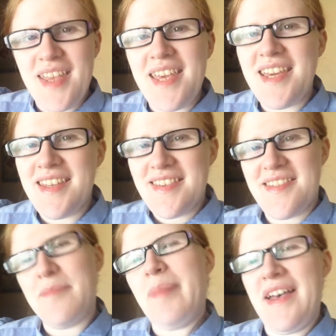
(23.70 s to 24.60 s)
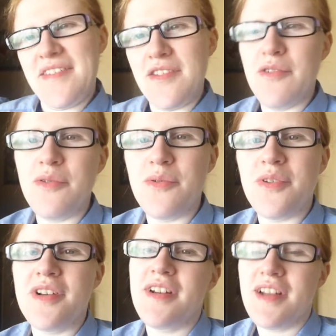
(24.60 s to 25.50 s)
It's past
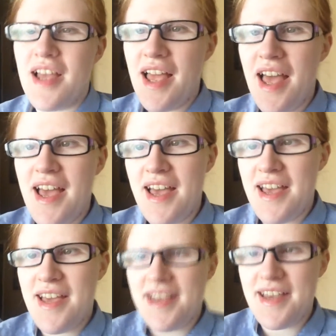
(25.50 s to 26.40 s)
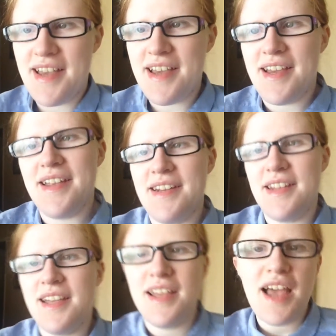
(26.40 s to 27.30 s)
noon
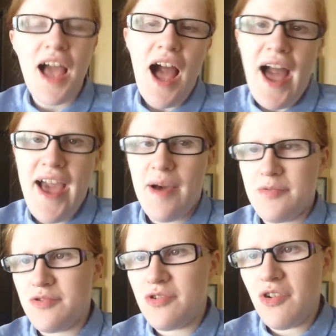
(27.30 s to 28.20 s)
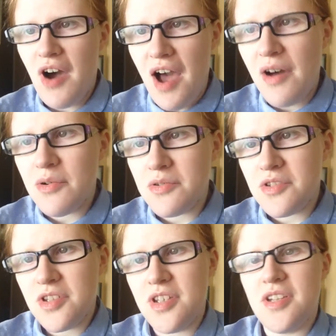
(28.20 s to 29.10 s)
and I have to go out,
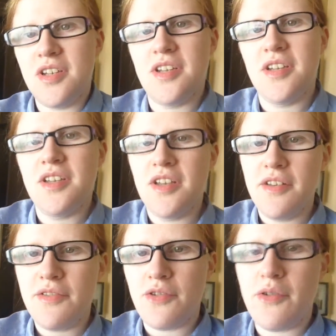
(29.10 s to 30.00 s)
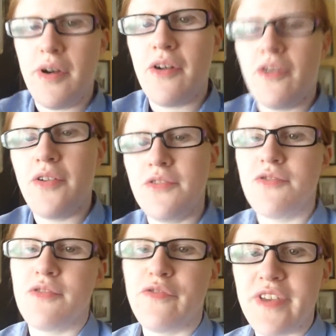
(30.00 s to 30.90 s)
so I'm going
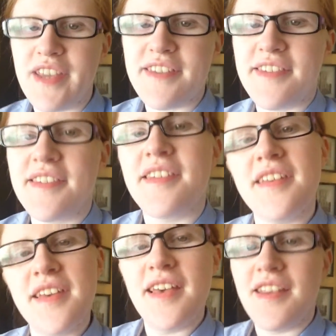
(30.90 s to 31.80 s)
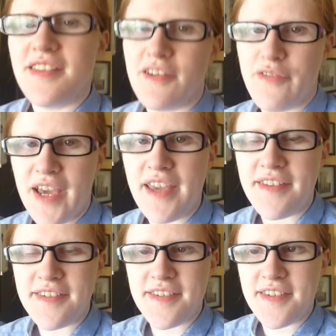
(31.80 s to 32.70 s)
to fix the
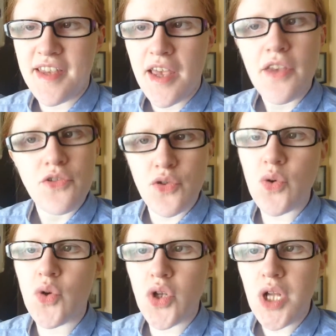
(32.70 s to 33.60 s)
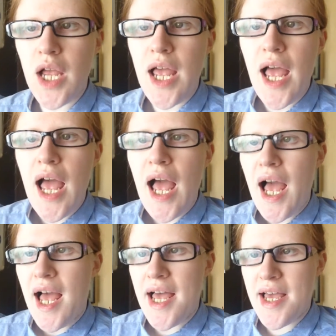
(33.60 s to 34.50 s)
face soon.
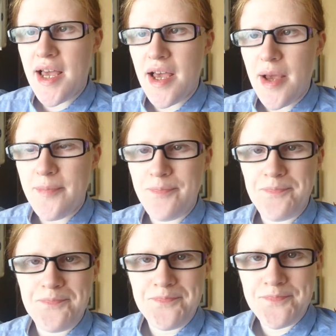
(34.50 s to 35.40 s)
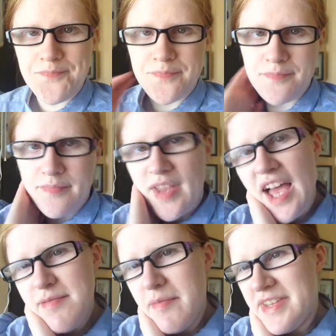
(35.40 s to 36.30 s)
I'm
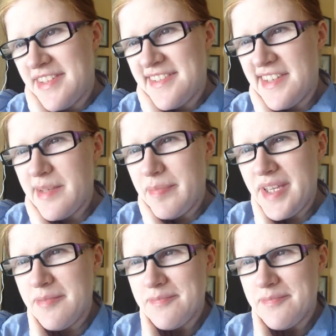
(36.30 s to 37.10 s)
a bit sleepy.